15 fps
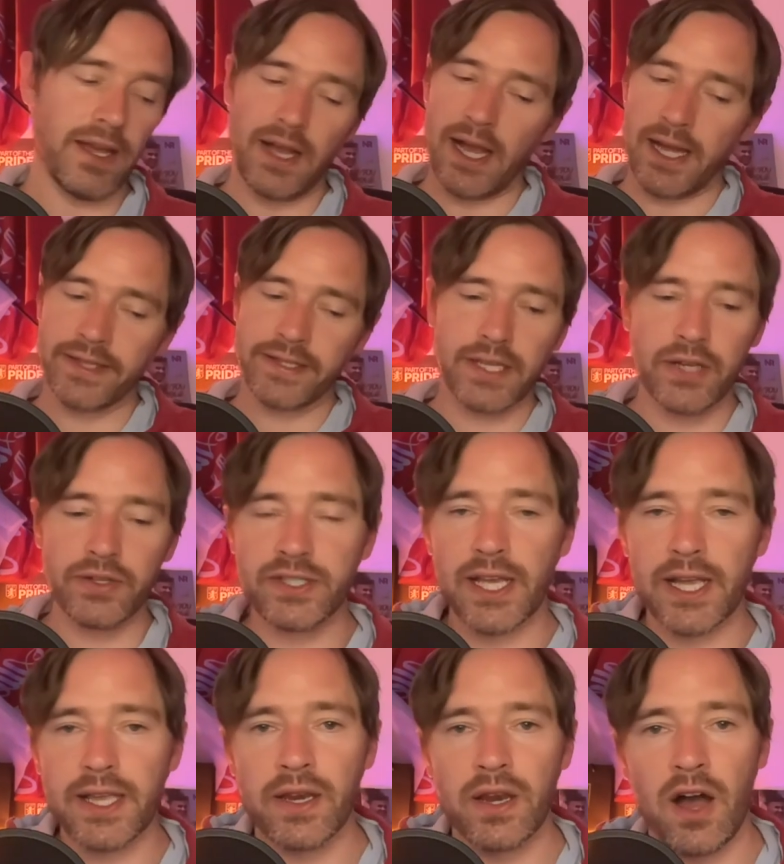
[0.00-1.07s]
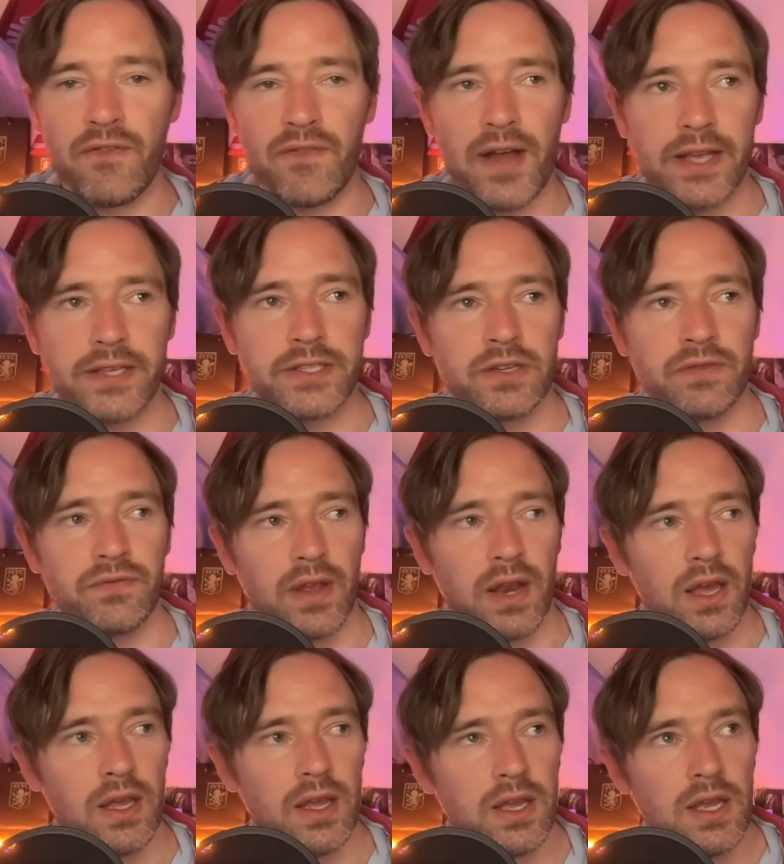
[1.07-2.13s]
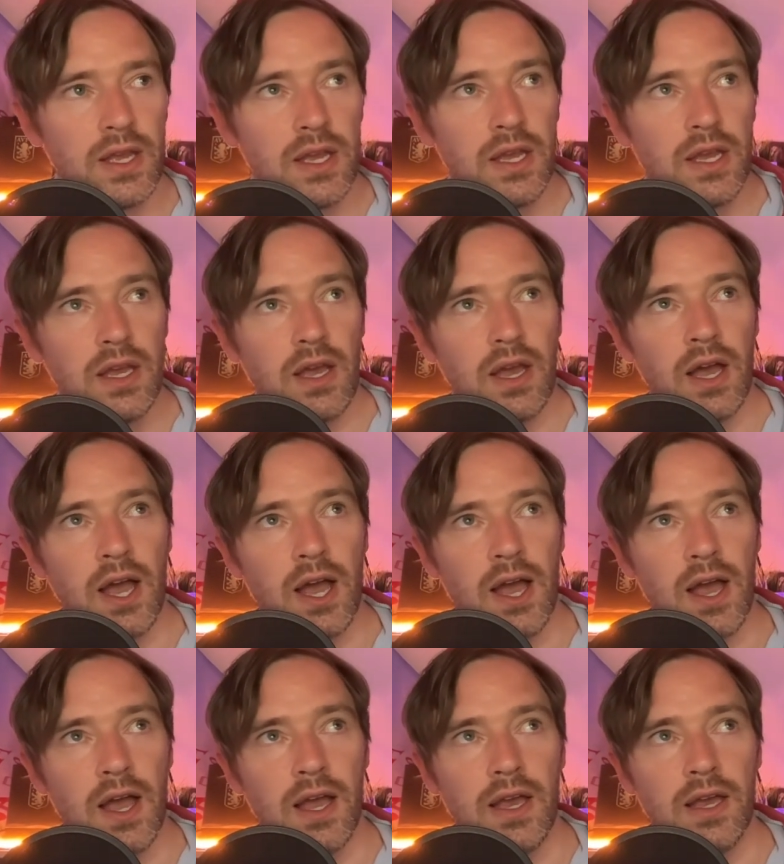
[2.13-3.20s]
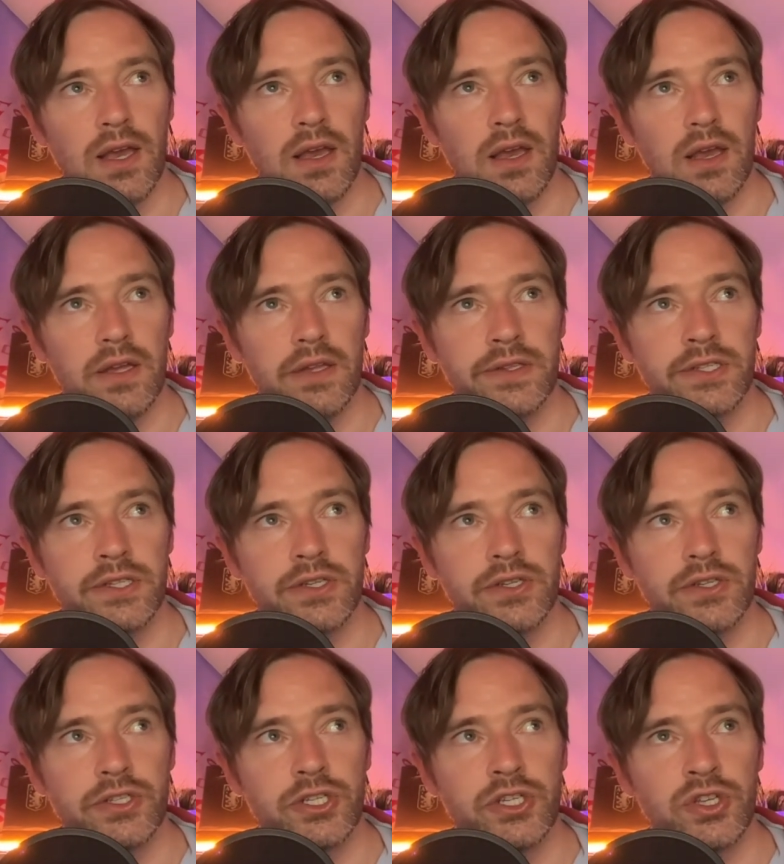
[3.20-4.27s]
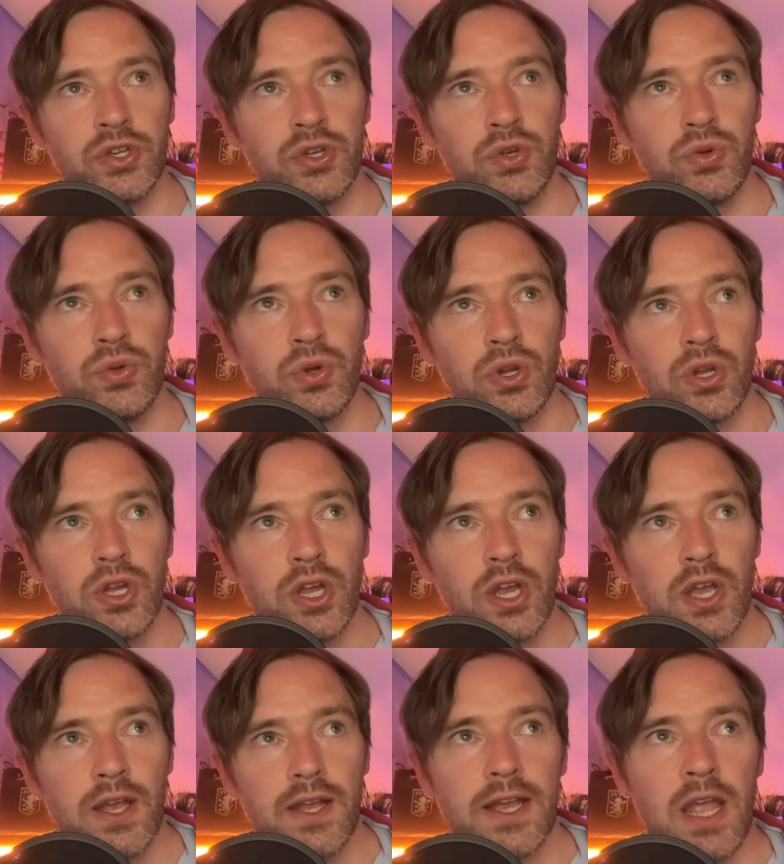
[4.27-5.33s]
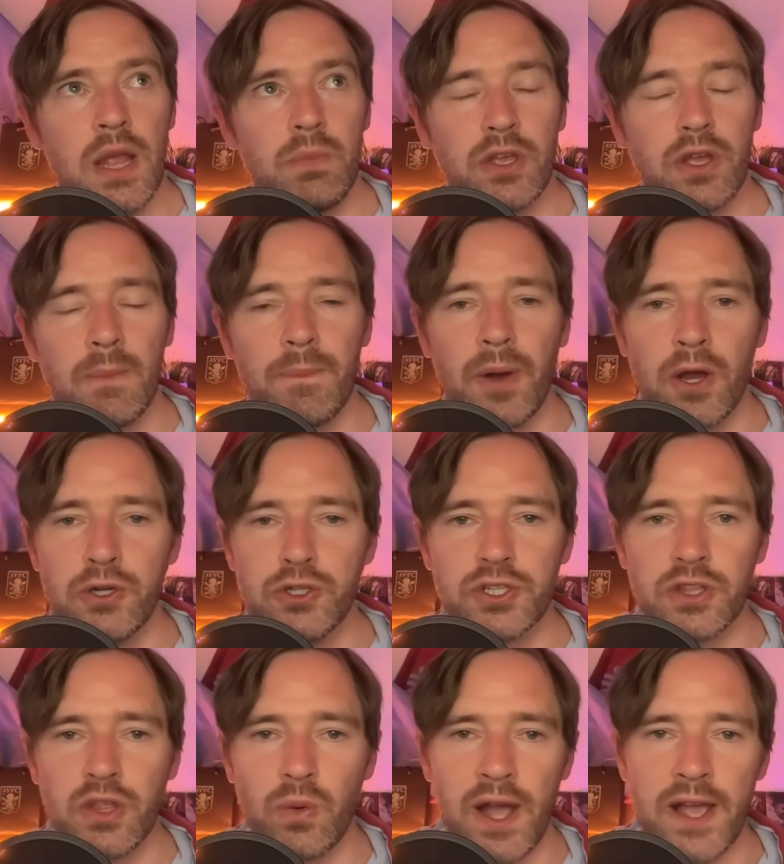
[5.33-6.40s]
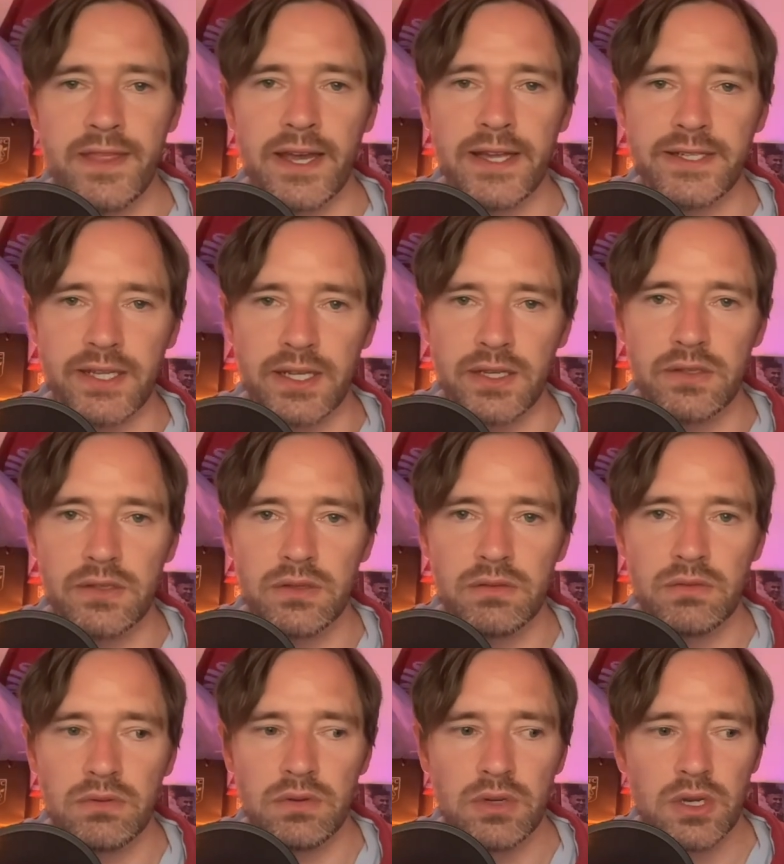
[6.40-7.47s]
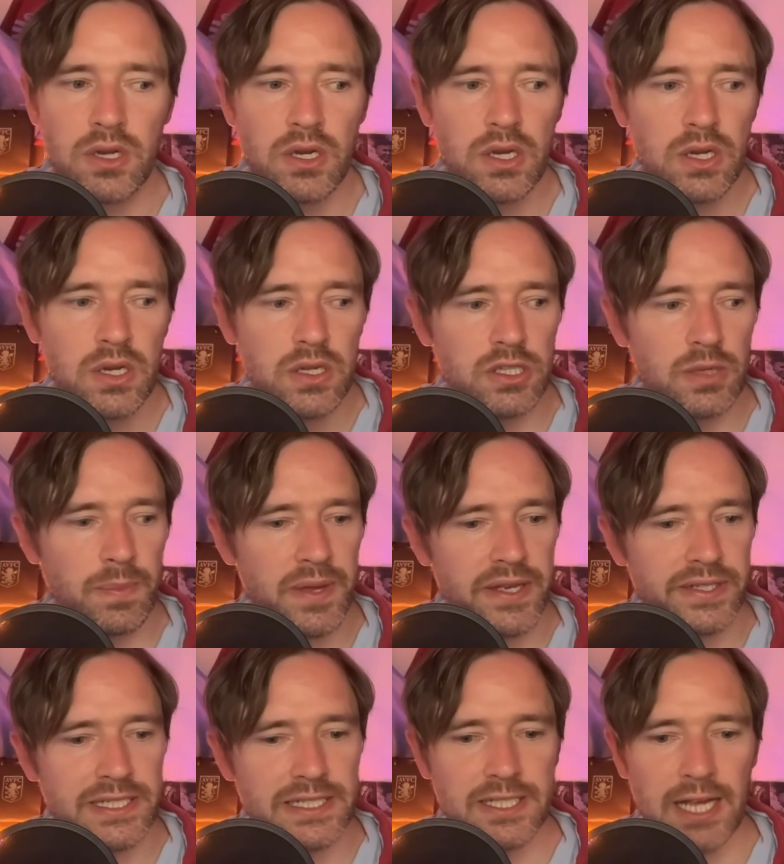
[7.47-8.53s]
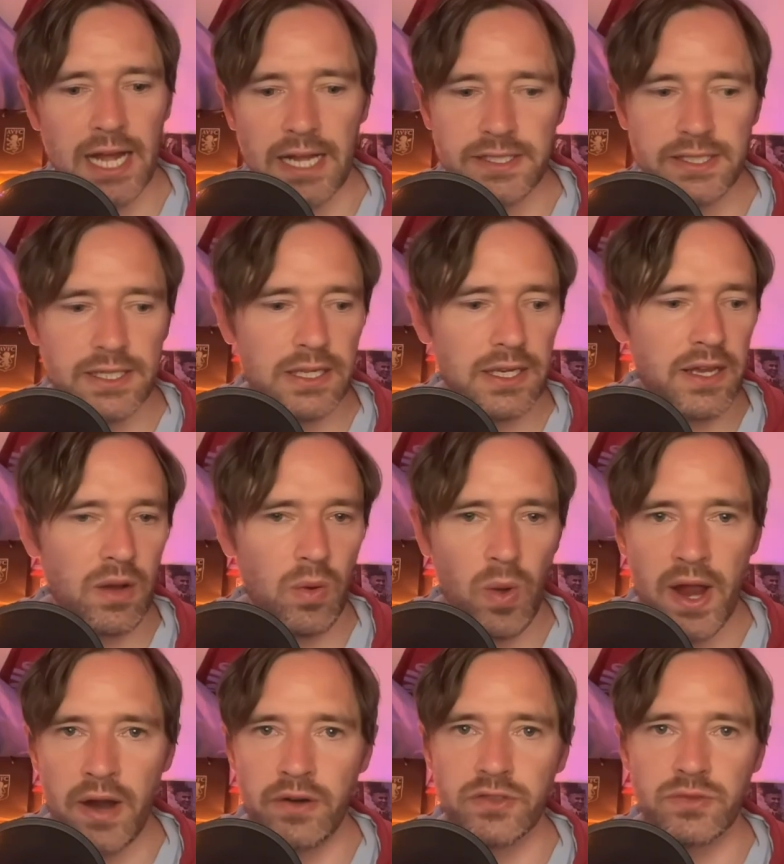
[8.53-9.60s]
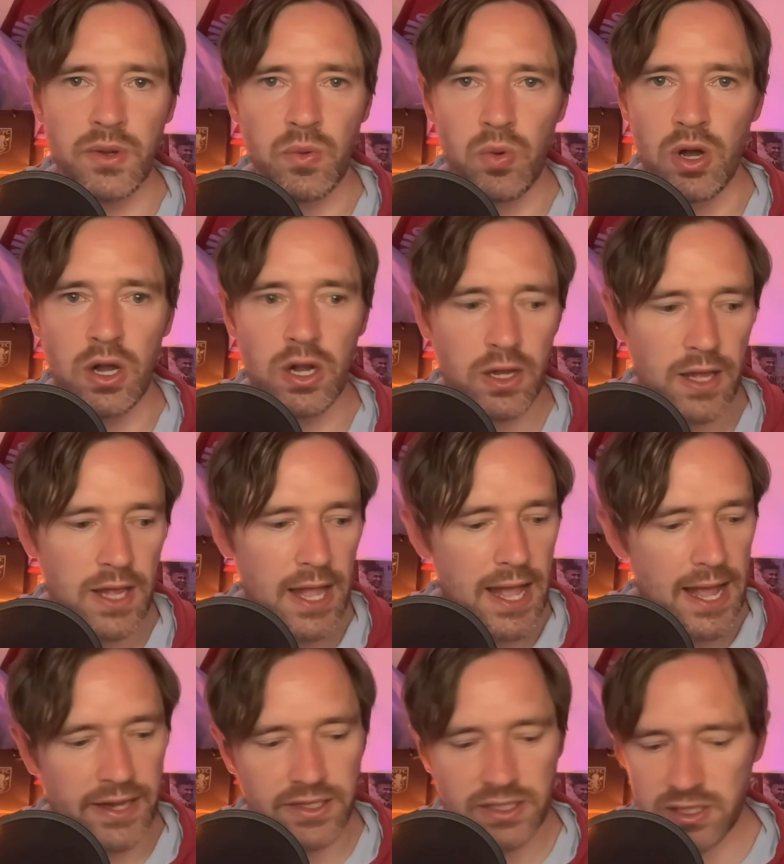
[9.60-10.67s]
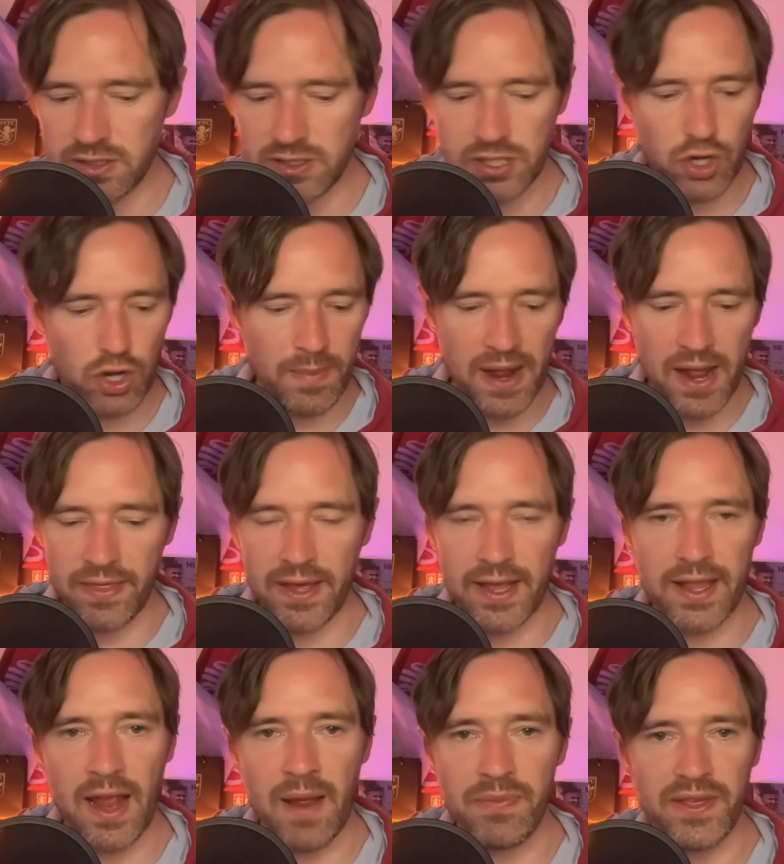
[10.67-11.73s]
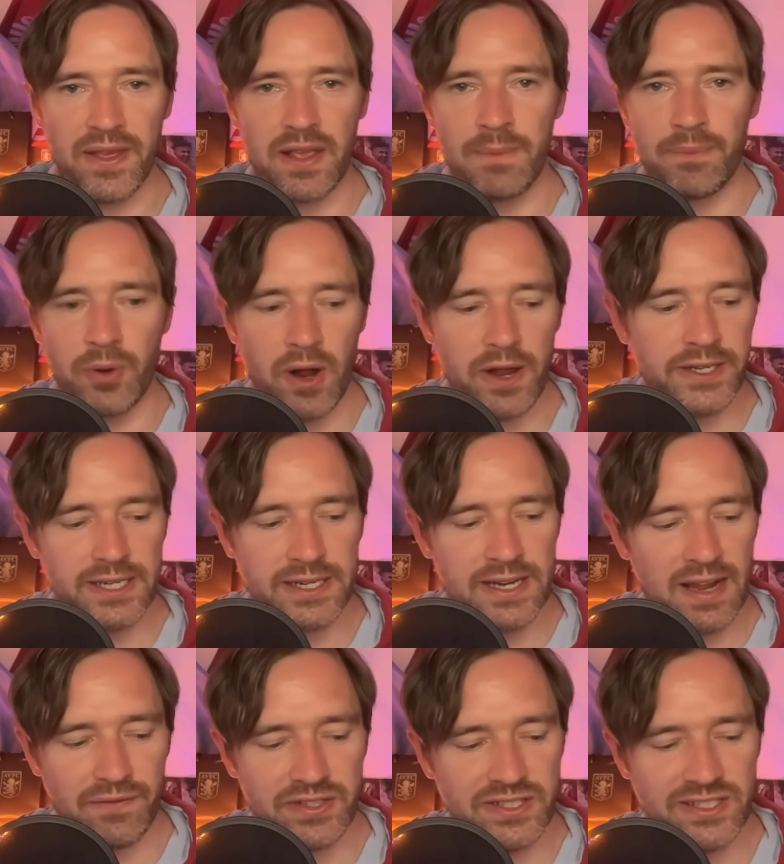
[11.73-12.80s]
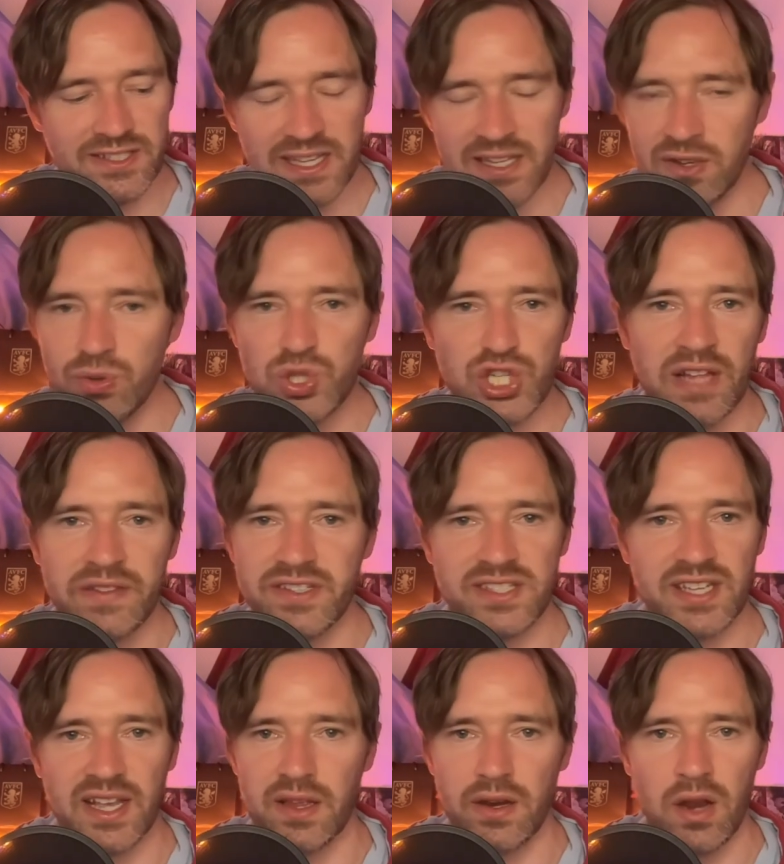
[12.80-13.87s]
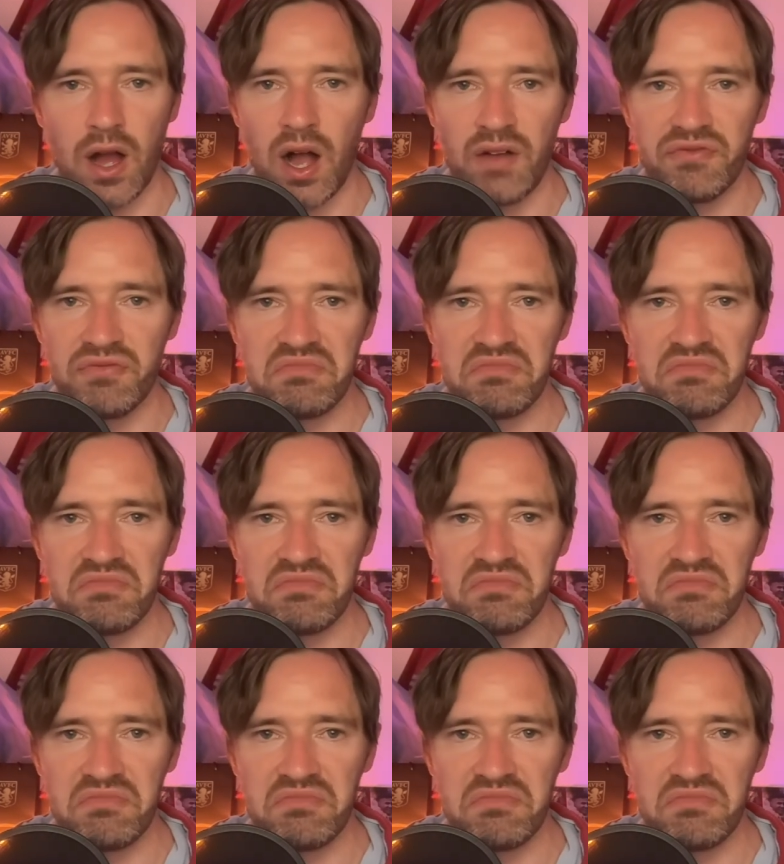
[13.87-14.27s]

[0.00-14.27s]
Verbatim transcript: And so second half, Aston Villa, to keep the composure the way they did, to be as tactically aware as we were, and to come out of that game thinking Brighton didn't have a single chance second half,